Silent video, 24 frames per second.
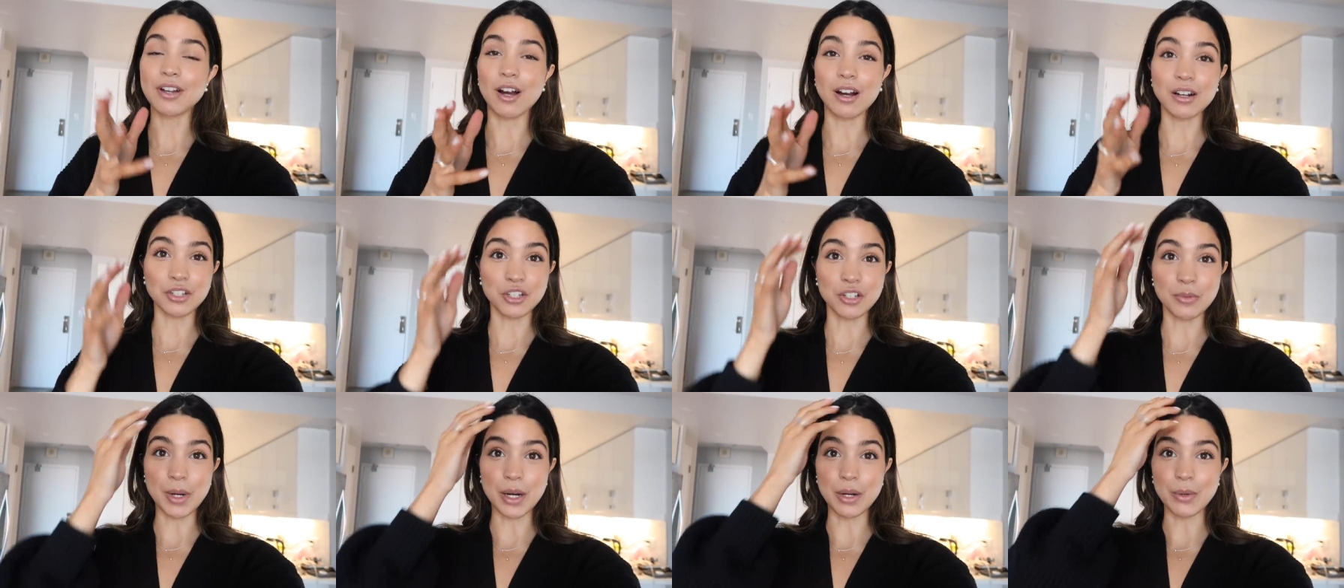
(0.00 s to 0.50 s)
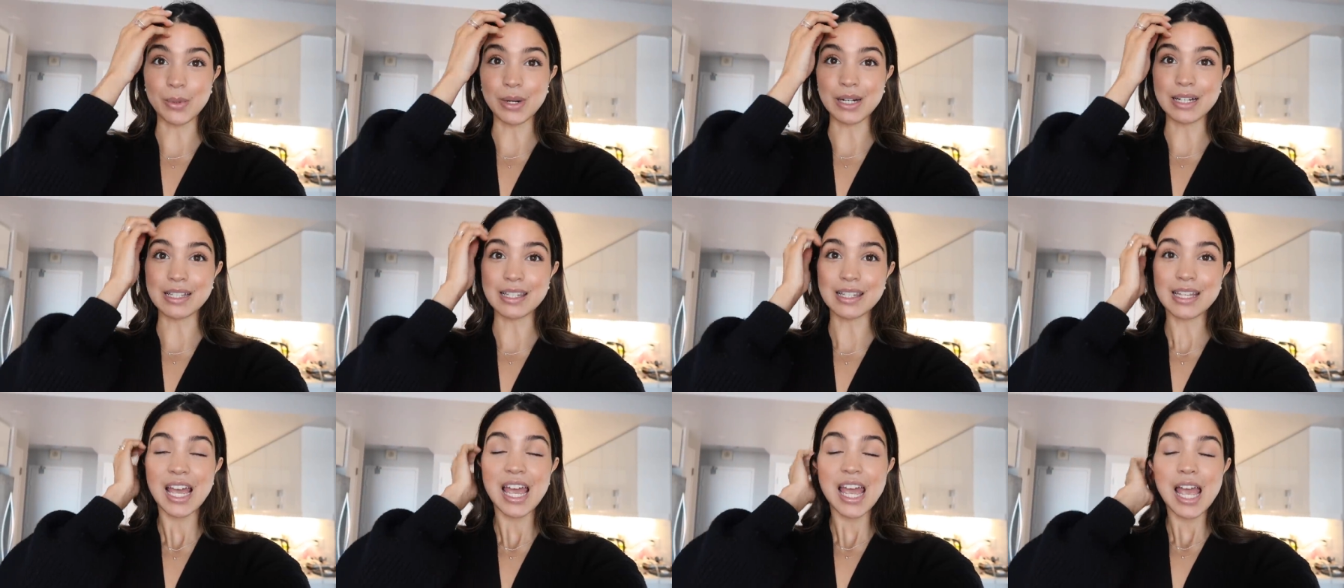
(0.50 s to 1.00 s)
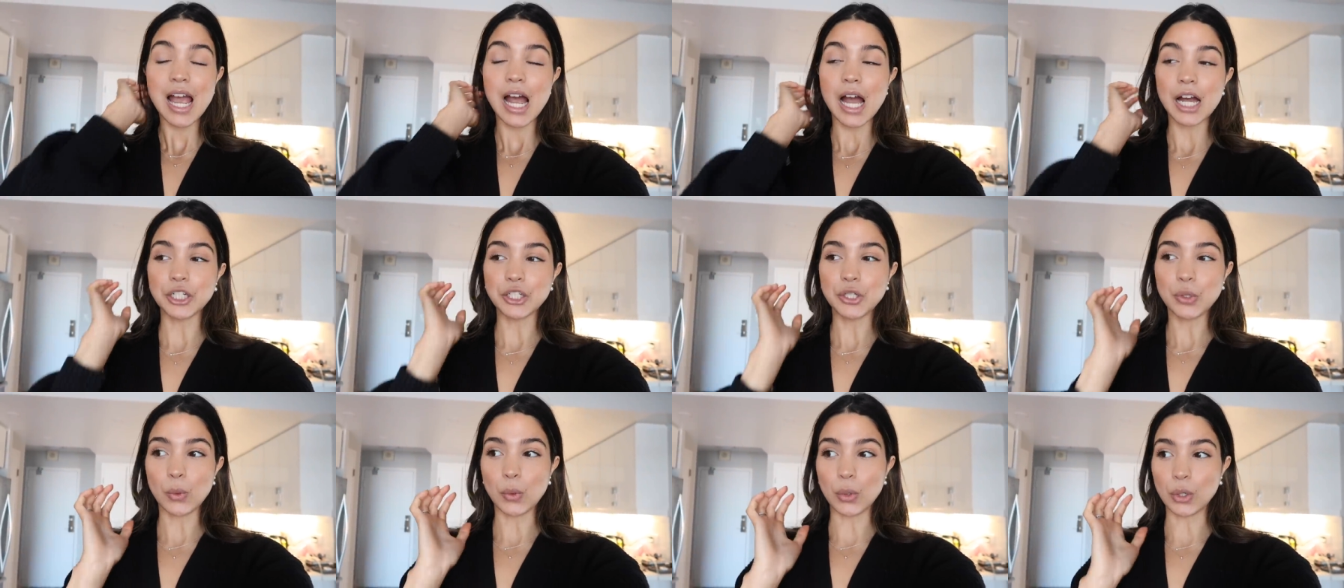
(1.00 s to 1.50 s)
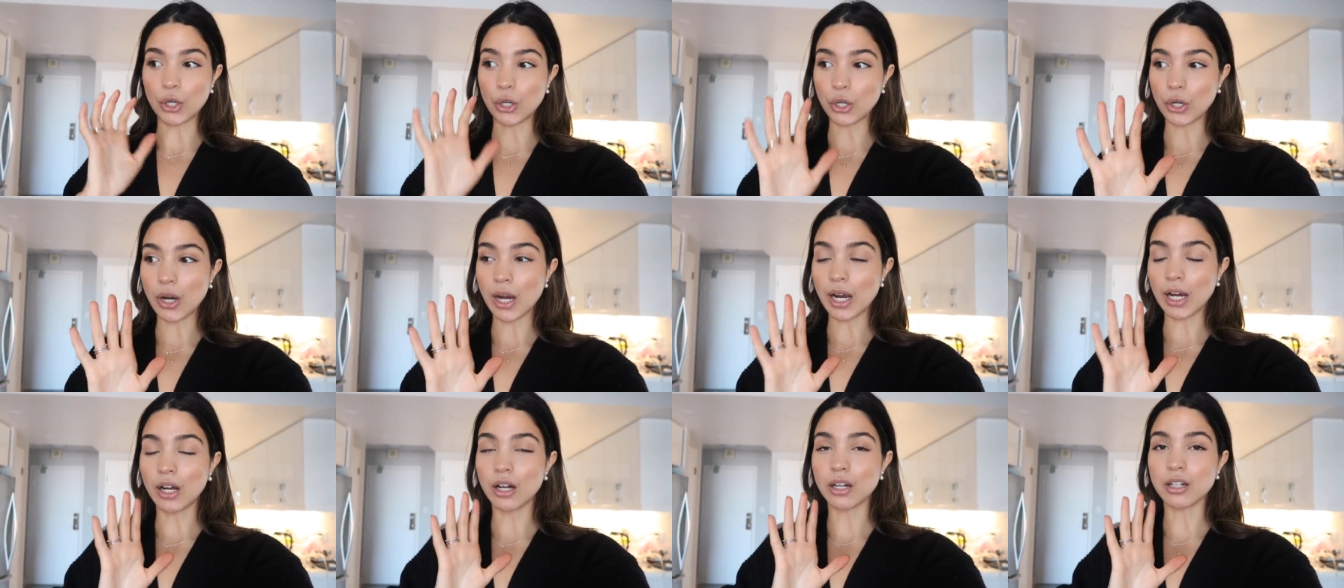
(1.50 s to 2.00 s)
talk to you about was a new
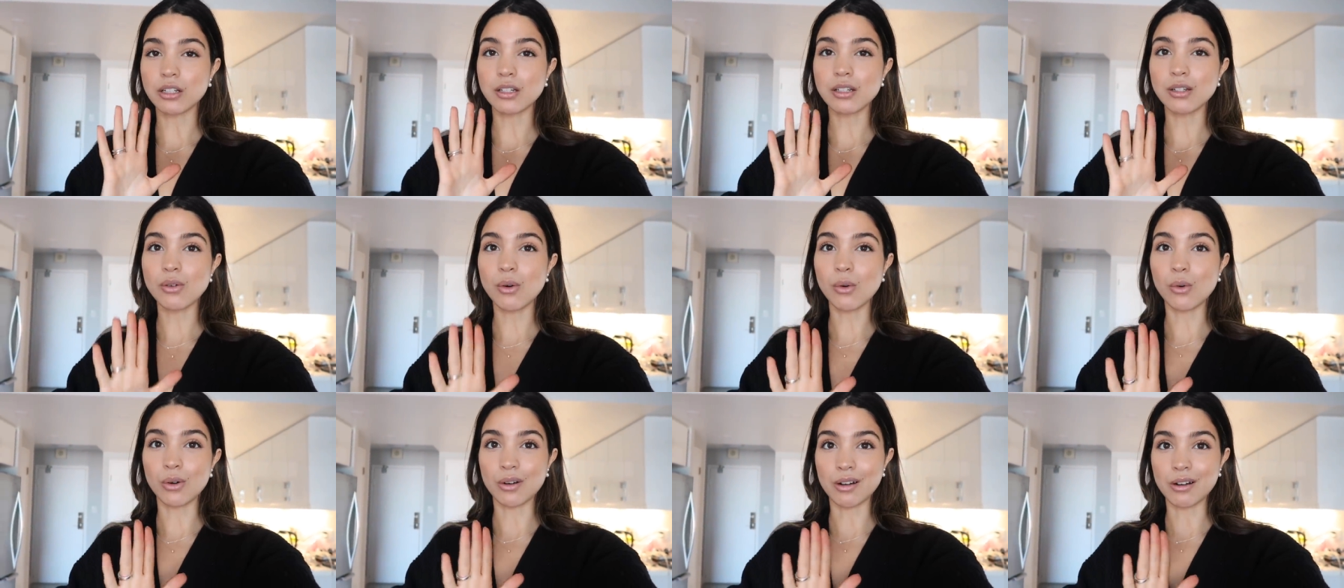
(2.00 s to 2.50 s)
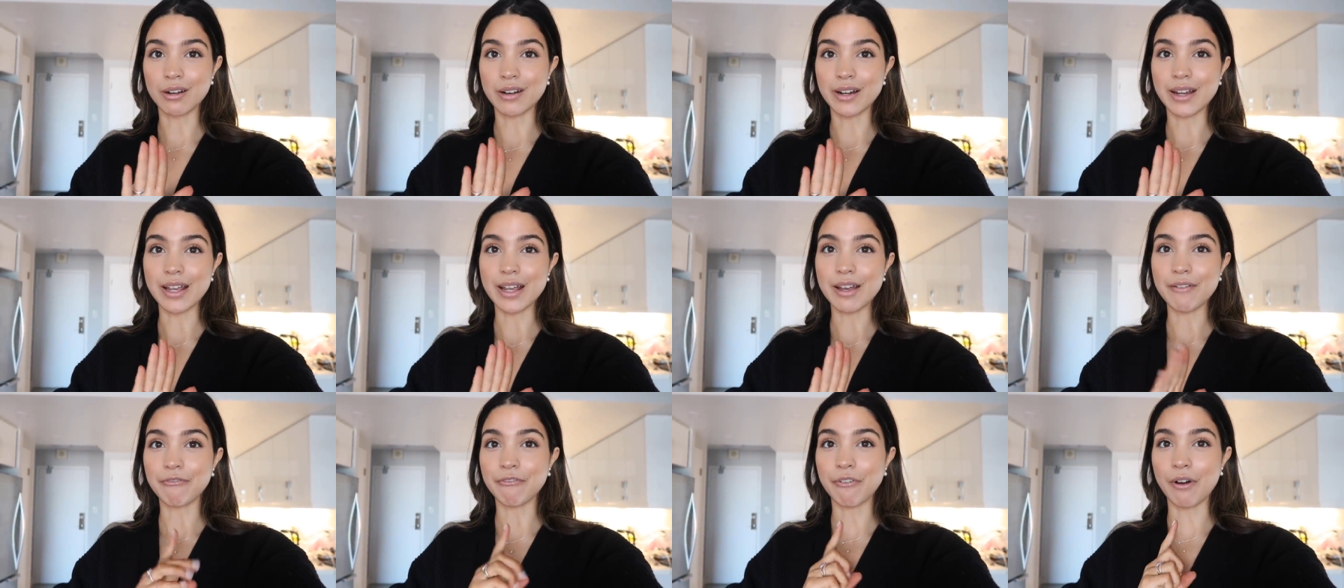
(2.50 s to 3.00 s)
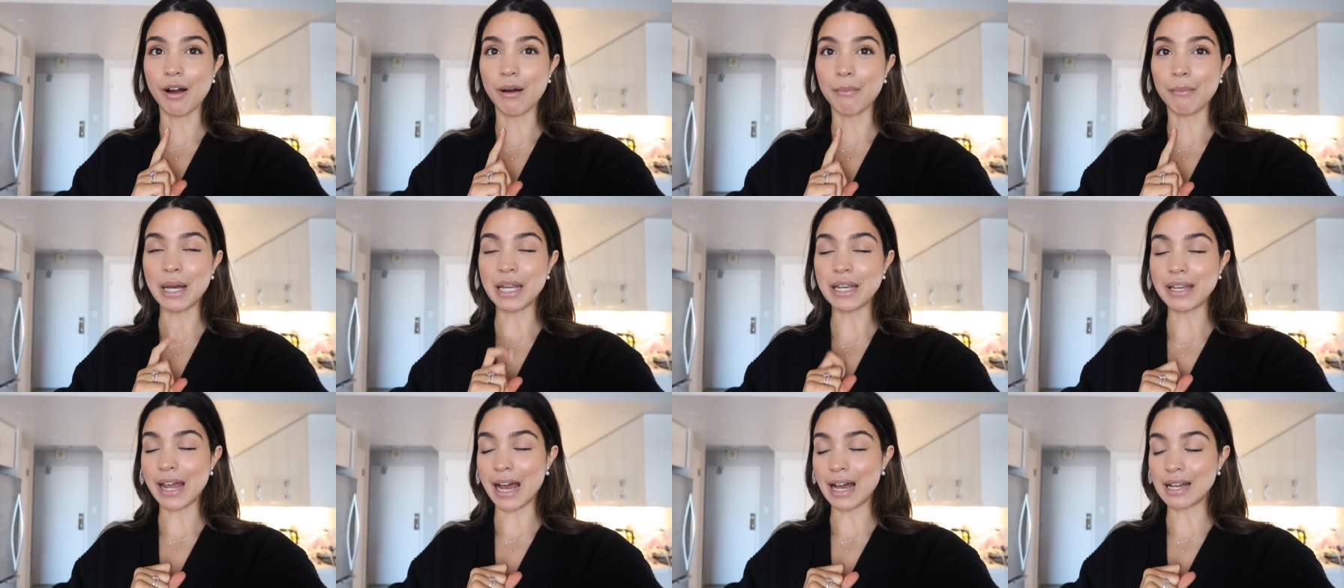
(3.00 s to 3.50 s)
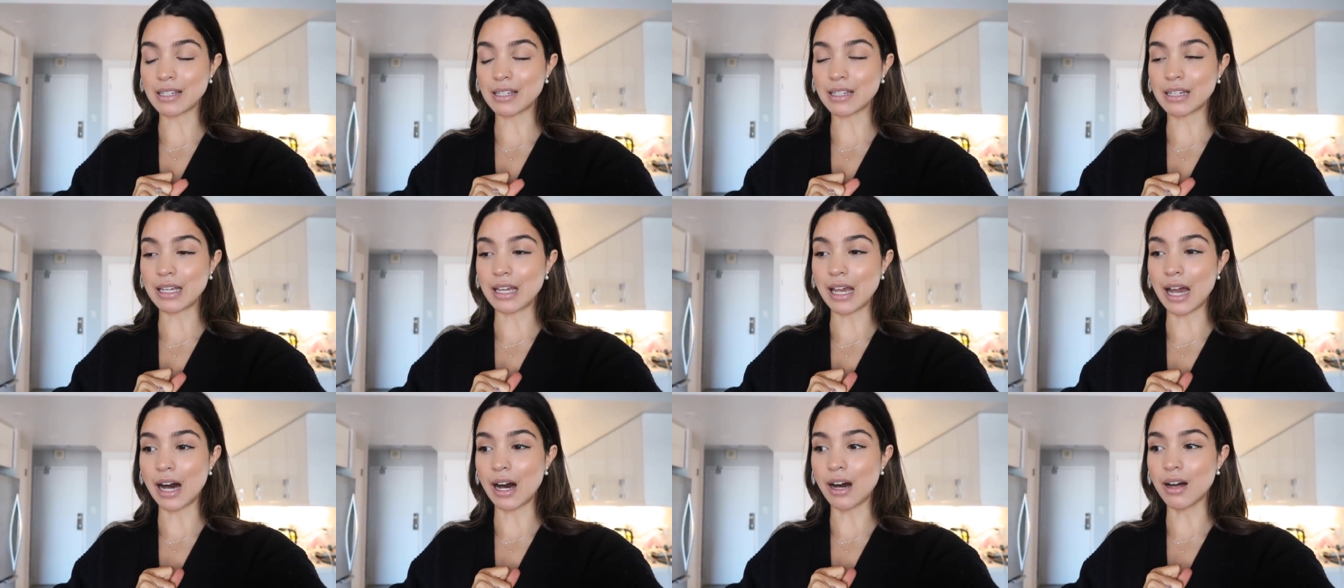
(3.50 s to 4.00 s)
order. I got a new order from
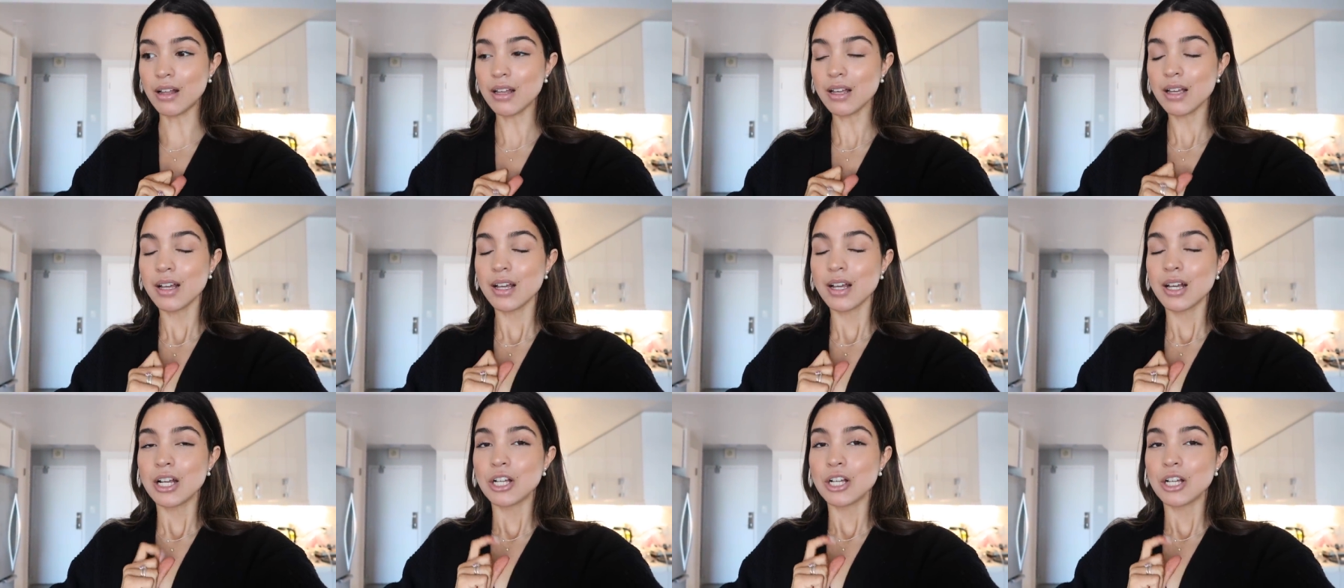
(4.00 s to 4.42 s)
Nasty Gal.